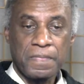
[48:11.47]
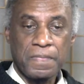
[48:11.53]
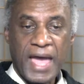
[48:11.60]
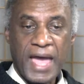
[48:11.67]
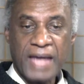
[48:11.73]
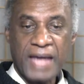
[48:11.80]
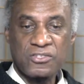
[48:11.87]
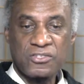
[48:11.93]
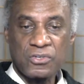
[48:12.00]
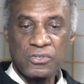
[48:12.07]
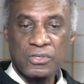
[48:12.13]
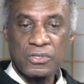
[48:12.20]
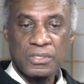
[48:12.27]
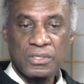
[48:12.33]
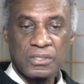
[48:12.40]

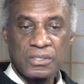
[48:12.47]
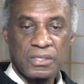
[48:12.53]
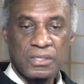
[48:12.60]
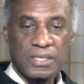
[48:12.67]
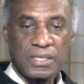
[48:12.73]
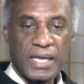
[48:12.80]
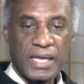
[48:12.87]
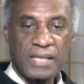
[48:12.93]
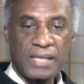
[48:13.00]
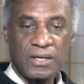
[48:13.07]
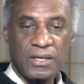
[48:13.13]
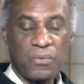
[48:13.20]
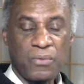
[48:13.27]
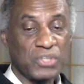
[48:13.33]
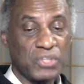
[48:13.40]
actor, and
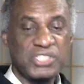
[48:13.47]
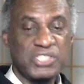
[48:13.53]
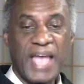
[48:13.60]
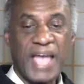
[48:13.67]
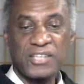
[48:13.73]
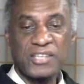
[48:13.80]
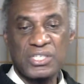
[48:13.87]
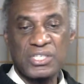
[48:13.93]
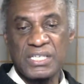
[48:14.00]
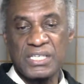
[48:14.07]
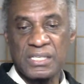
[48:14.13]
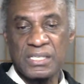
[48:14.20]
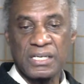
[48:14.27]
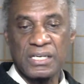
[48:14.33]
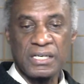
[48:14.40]
she's actually
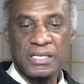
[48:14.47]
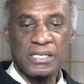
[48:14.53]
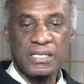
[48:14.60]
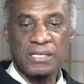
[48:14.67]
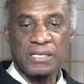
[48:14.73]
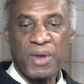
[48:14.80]
an